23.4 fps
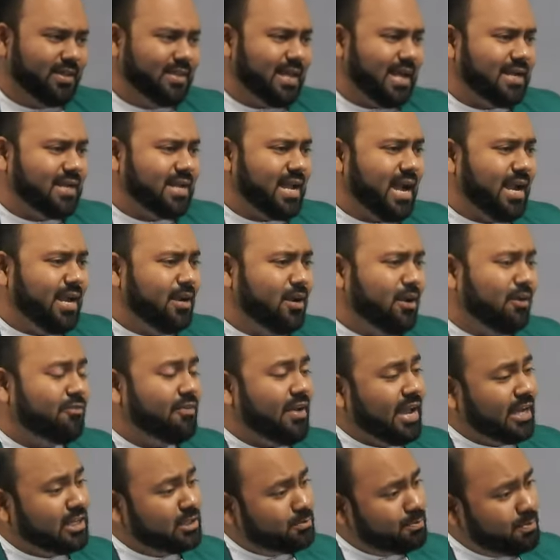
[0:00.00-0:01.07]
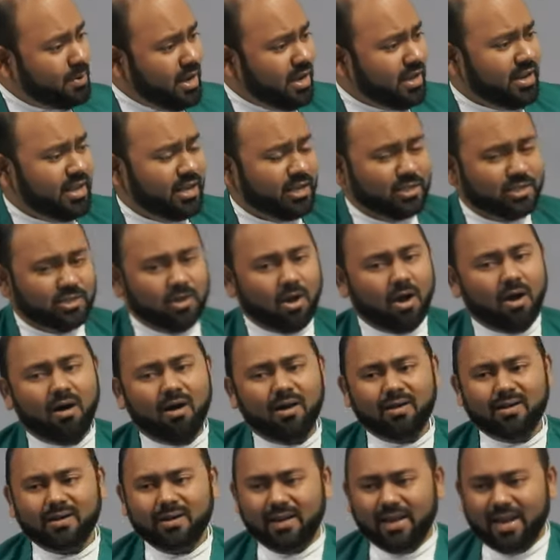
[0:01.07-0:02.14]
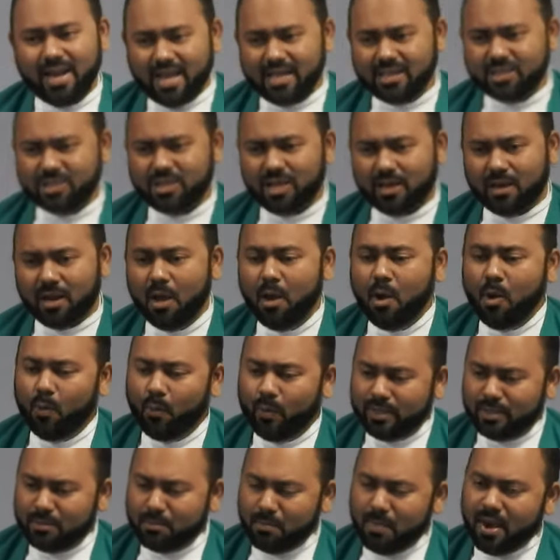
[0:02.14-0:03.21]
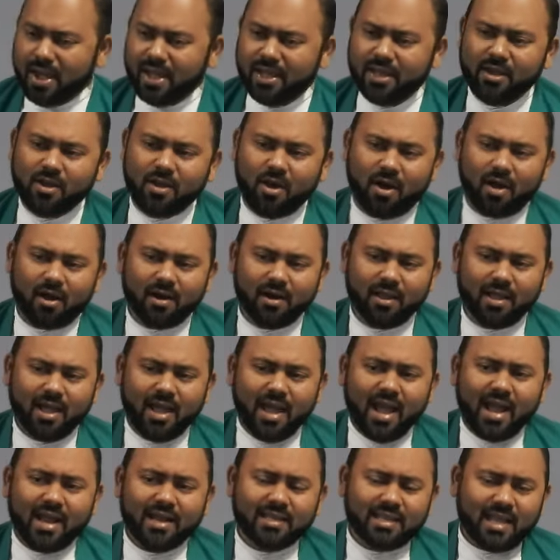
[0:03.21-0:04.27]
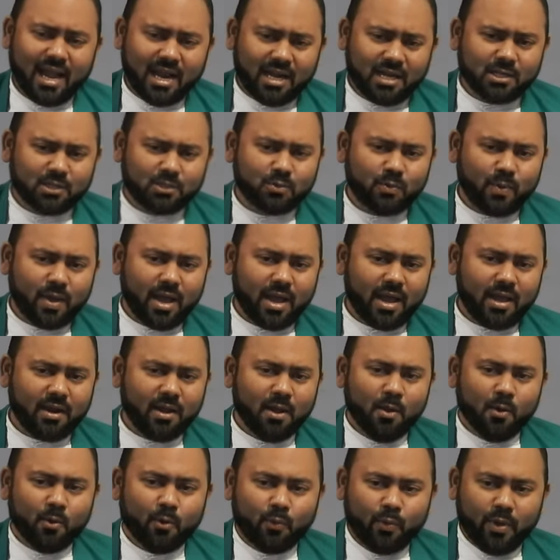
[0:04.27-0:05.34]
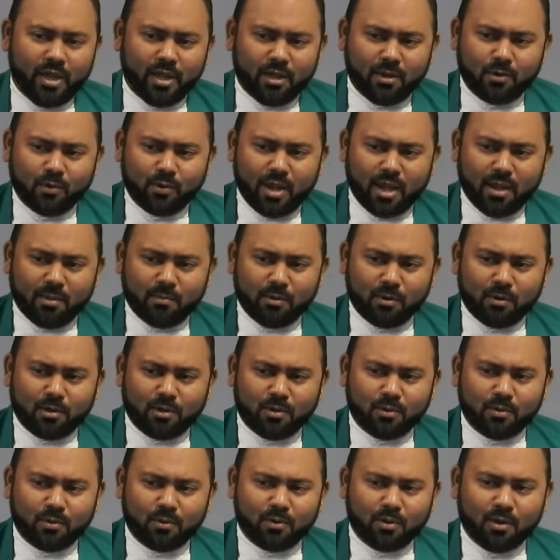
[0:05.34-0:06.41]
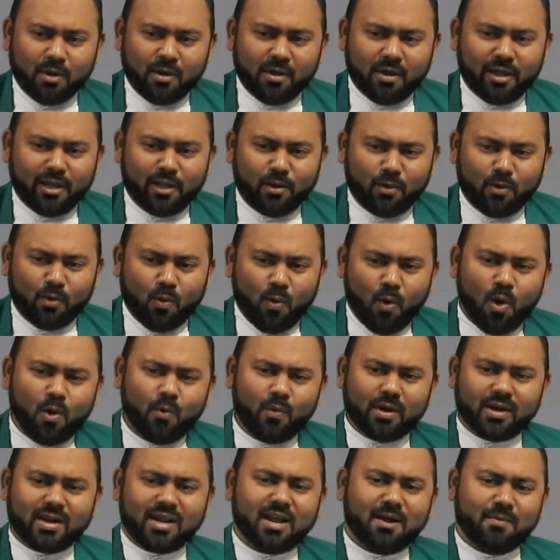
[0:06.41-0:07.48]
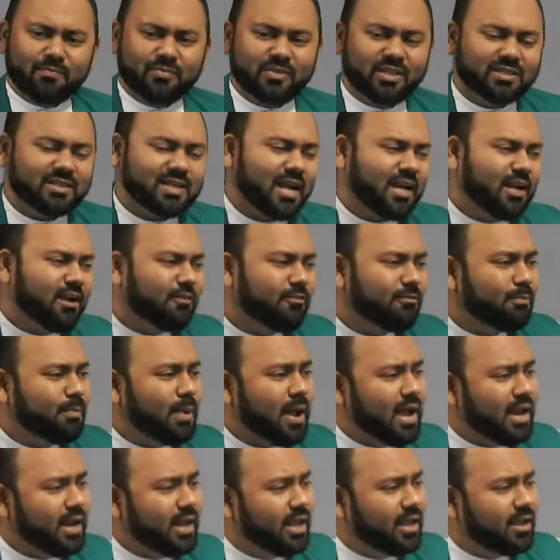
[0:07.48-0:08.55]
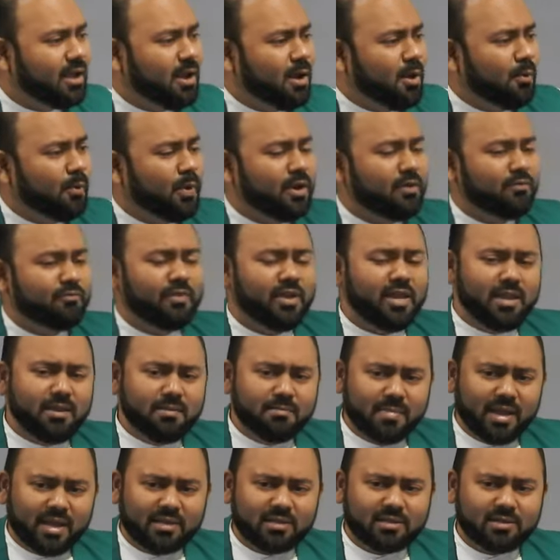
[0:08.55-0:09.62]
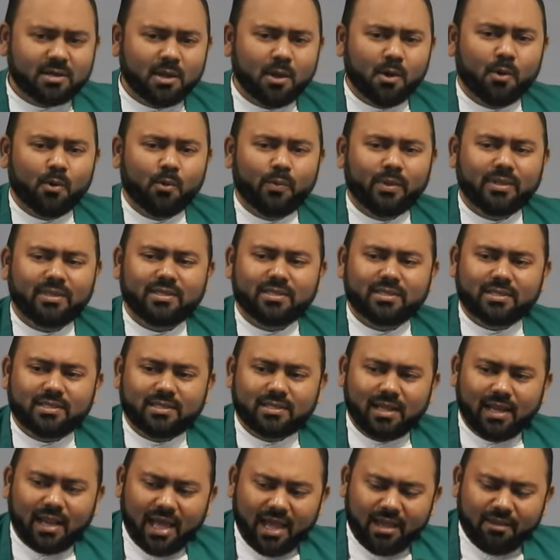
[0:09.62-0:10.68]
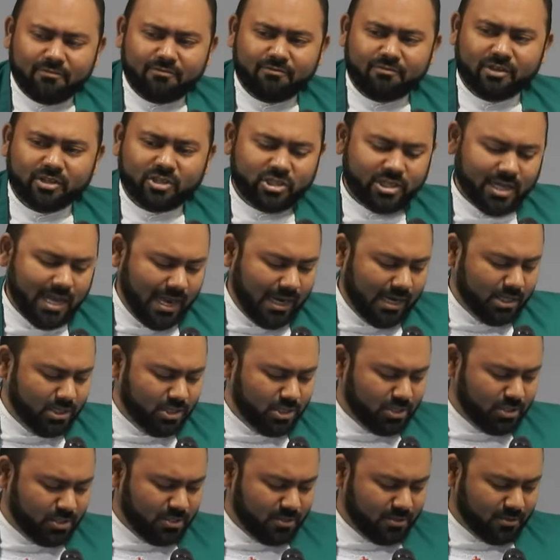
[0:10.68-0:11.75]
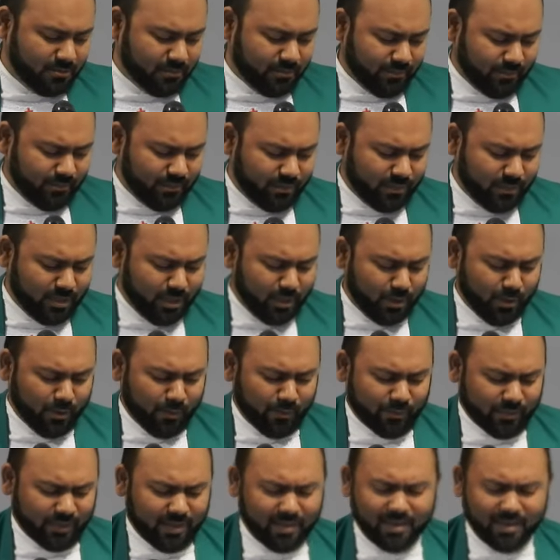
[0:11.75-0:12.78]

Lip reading: that kind of experience or relation with my God, and that is where we could able to, you know, overcome this kind of panic when we met with life challenges. You know,